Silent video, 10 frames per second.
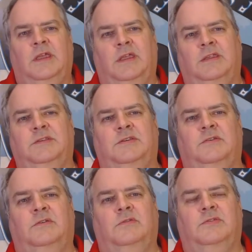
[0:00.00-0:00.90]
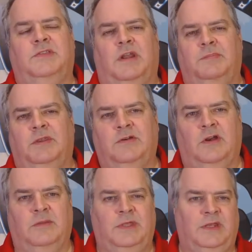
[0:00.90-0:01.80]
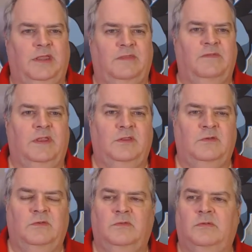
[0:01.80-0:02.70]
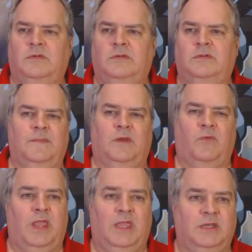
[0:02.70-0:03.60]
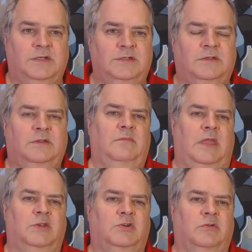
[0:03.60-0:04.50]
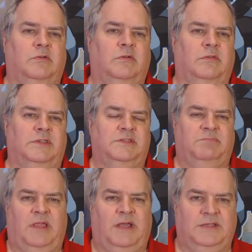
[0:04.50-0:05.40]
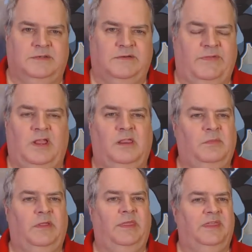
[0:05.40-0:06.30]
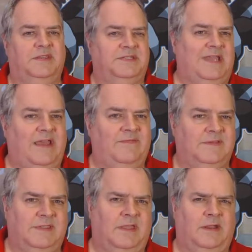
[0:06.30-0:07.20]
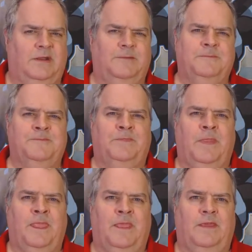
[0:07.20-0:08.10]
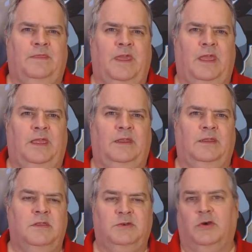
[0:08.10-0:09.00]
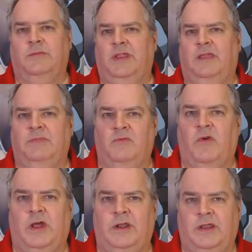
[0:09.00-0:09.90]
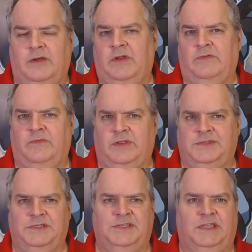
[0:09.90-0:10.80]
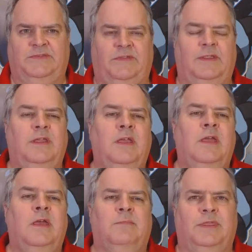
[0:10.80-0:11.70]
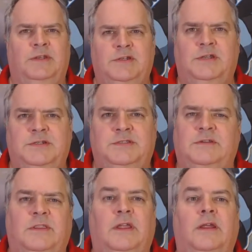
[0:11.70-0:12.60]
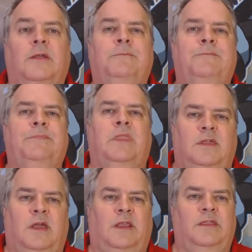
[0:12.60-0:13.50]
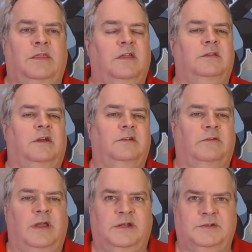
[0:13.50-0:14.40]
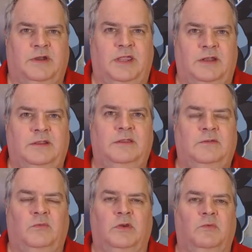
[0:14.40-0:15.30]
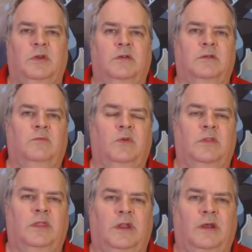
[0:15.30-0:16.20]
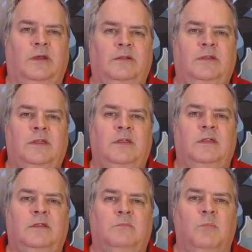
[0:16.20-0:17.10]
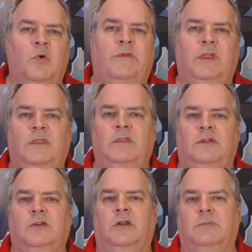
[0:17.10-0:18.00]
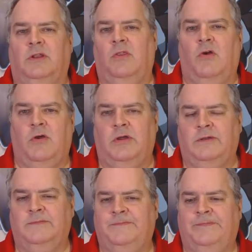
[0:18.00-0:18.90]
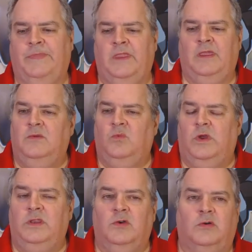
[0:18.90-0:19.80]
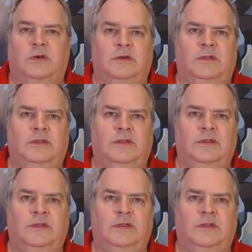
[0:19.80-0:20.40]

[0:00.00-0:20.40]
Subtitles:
is to set up the tournament, get the venue arranged, make sure that supplies are available, that the staff is there, that the tournament can be run and run successfully. But the judges are there kind of like the conductor on a train. We're there moving the tournament along. When you're